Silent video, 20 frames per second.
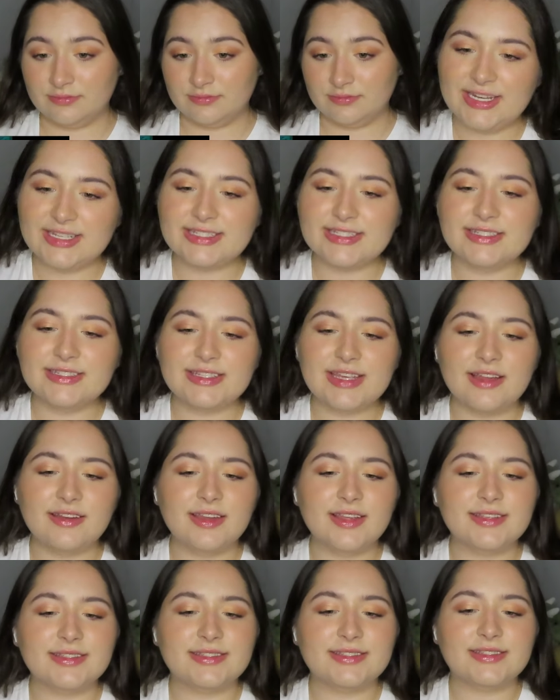He doesn't sound
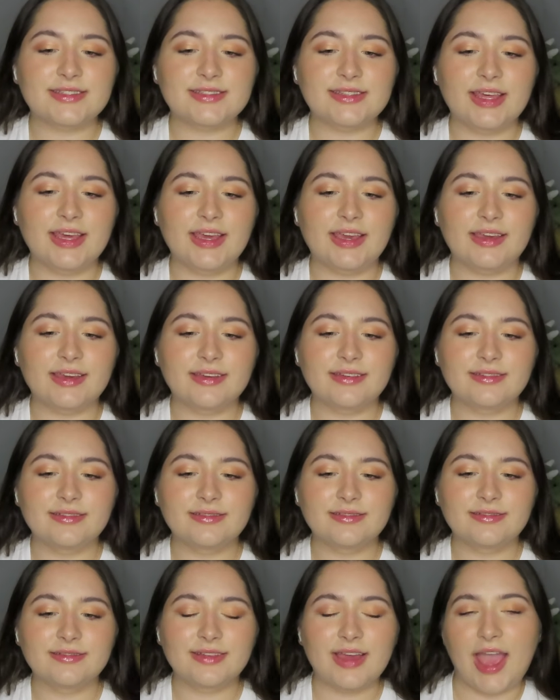as, like,
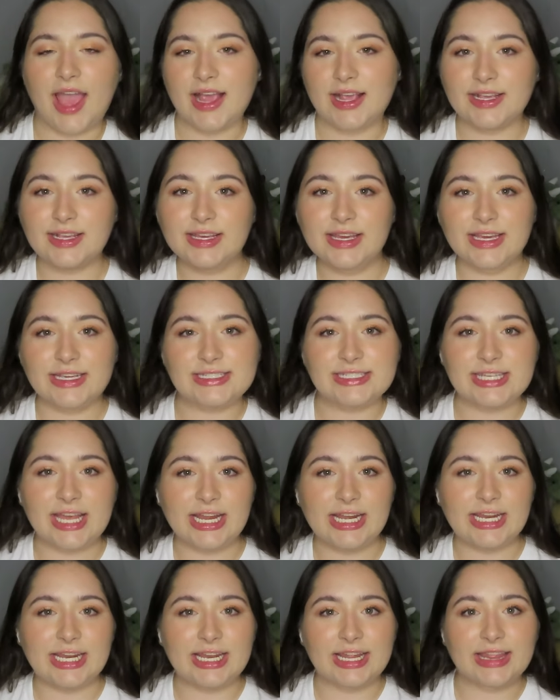
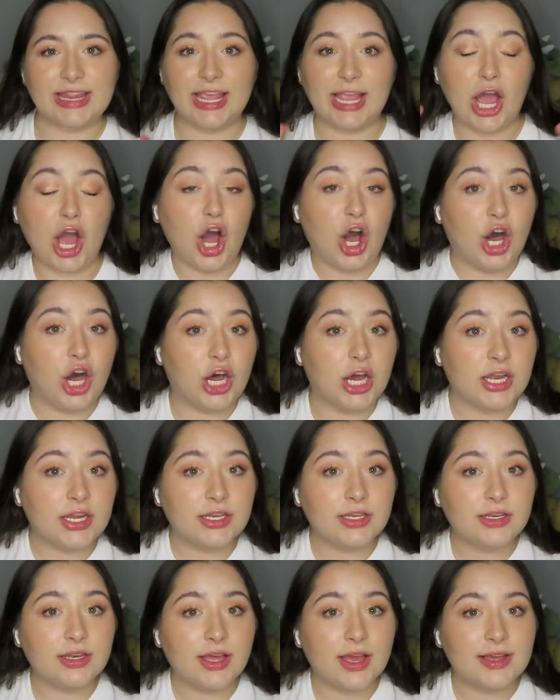excited and like
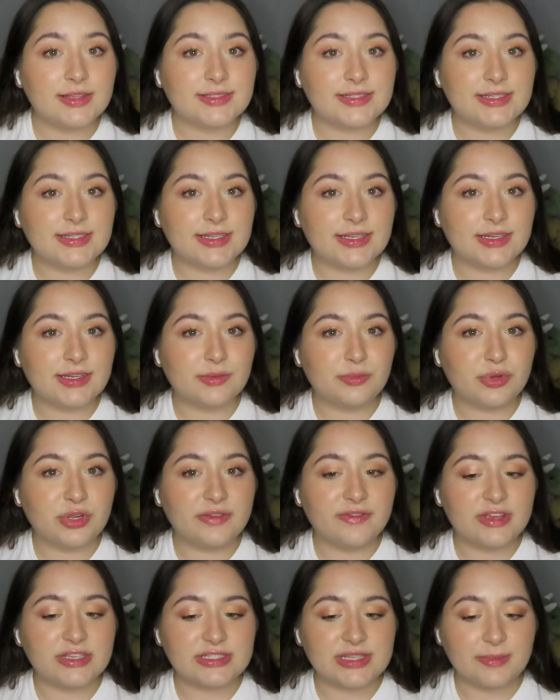on as he did in
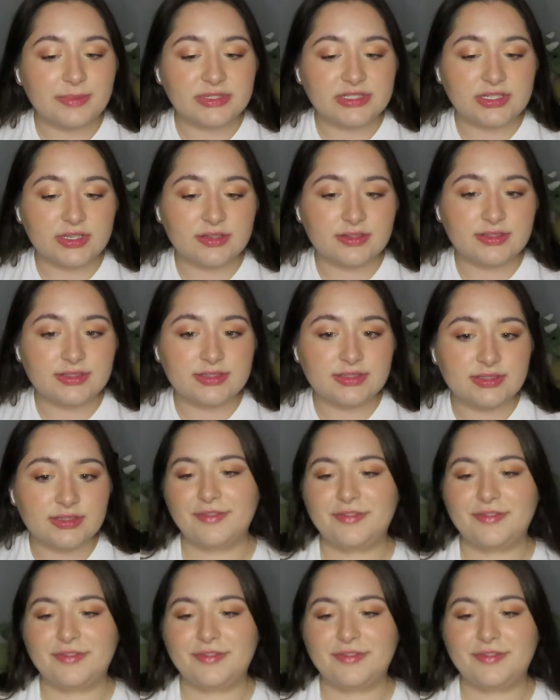previous episodes.